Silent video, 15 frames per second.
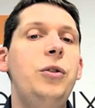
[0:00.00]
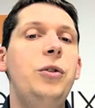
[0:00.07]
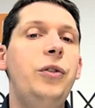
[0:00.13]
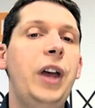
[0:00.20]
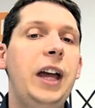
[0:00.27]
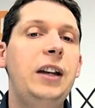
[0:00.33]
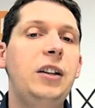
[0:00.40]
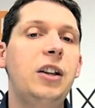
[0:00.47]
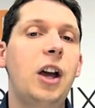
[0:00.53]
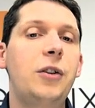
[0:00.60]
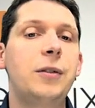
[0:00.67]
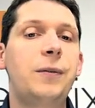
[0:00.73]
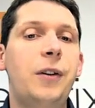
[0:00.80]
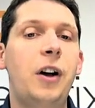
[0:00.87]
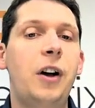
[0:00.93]
you then
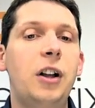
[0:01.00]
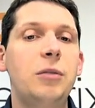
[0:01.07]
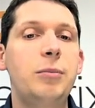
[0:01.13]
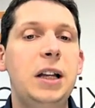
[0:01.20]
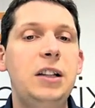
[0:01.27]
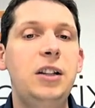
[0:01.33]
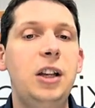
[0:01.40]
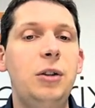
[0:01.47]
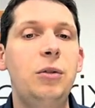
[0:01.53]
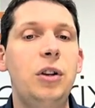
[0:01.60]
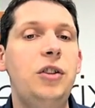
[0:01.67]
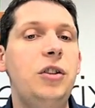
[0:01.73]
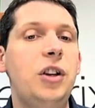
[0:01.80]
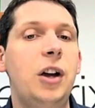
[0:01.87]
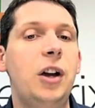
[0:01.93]
go to the File menu
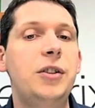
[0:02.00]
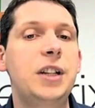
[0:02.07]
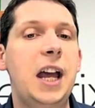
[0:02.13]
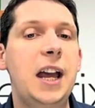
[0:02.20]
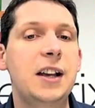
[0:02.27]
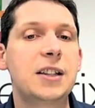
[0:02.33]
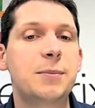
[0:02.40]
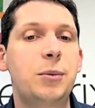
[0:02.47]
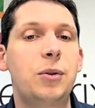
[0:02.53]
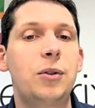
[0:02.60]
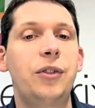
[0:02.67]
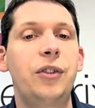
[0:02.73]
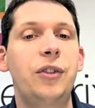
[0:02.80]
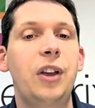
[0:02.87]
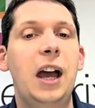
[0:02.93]
and you go to
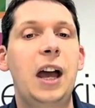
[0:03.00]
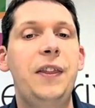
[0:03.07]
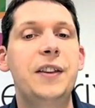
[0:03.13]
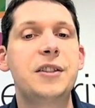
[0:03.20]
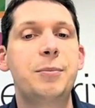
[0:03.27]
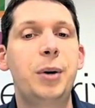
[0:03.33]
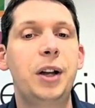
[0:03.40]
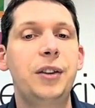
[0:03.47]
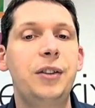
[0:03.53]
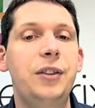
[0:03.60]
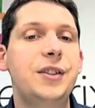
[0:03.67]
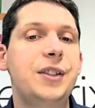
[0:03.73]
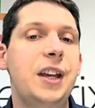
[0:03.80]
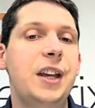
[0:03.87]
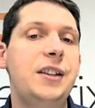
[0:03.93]
Export, and there's a
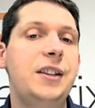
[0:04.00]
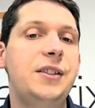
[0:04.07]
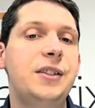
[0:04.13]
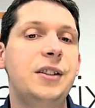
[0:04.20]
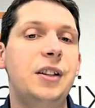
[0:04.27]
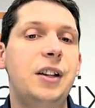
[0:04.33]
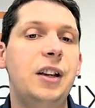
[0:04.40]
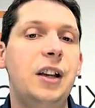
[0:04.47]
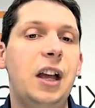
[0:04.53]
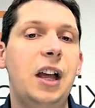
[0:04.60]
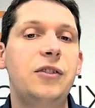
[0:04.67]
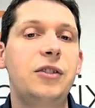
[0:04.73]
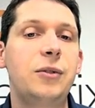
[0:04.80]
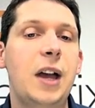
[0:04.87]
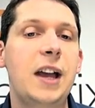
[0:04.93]
button that says
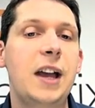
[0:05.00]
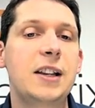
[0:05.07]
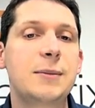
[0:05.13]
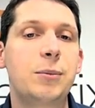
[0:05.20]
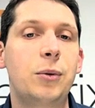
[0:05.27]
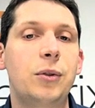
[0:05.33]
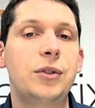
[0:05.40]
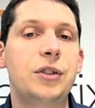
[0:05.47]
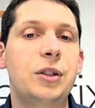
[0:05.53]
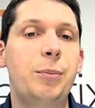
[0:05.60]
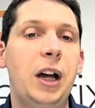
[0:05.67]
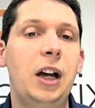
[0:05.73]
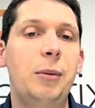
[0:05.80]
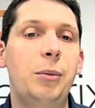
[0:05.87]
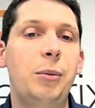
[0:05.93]
to export
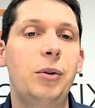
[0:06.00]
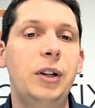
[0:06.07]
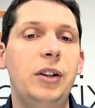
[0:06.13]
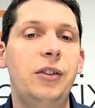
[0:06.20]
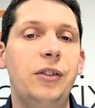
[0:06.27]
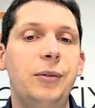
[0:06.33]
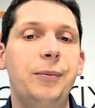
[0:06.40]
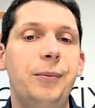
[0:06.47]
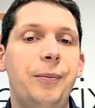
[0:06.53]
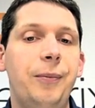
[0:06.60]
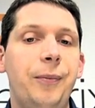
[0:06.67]
to PowerPoint.